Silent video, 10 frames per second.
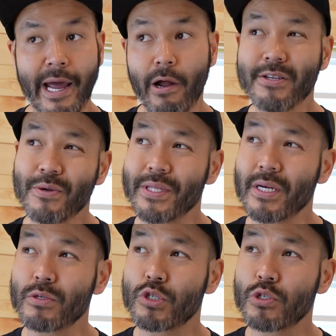And also in
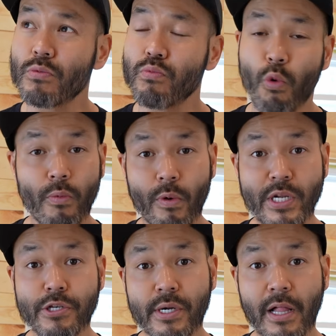the
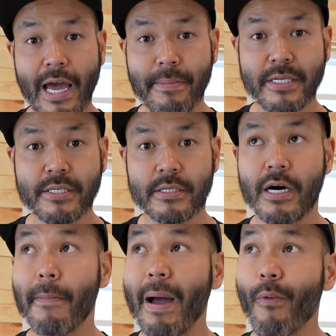winter climates,
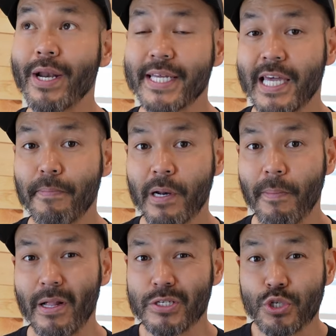um, I might want to keep it
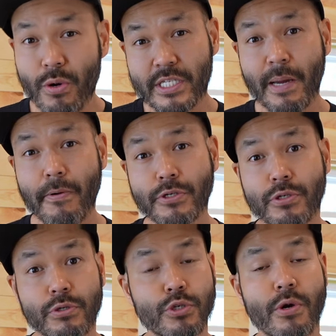up at a certain temperature
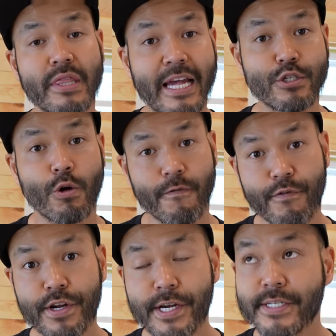so certain things don't
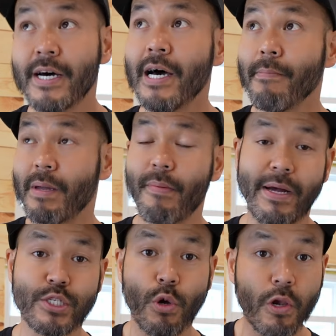freeze. Maybe
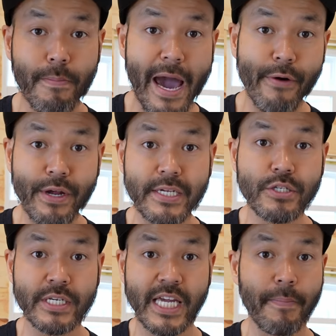my solar batteries
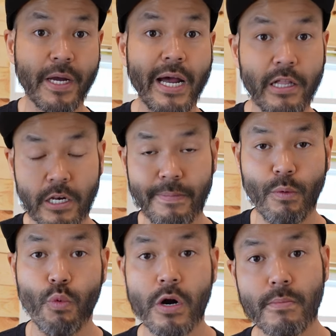to keep it kind of a little bit
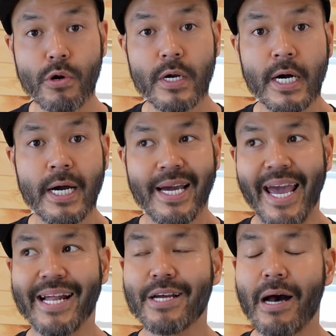warmer.
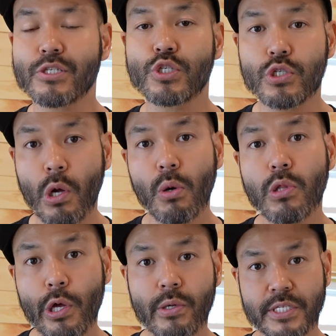And it costs so
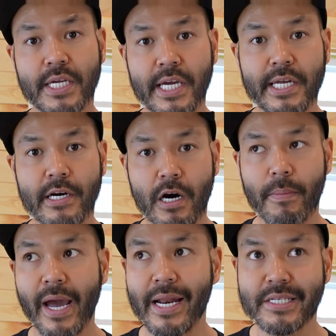little to heat
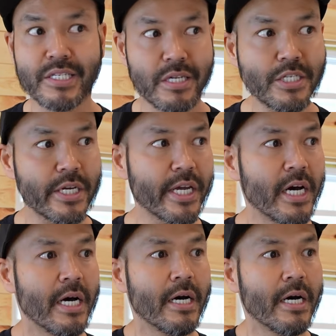up and it's such a